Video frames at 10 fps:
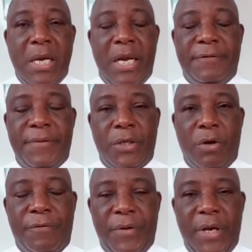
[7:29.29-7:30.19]
Let's finish
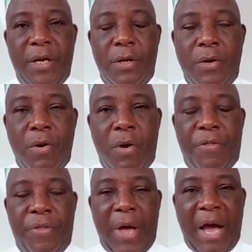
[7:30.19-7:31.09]
off in
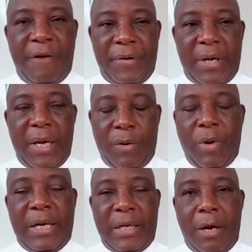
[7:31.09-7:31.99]
North Africa, and
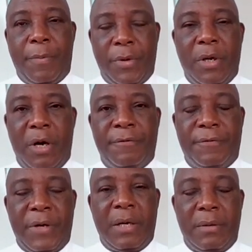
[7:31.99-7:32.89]
quite a couple
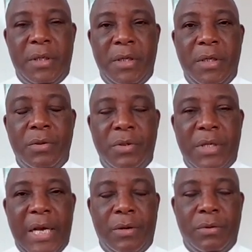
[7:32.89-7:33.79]
of
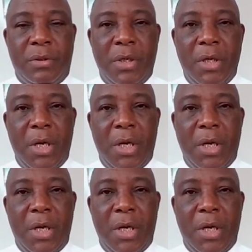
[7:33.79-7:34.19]
news that could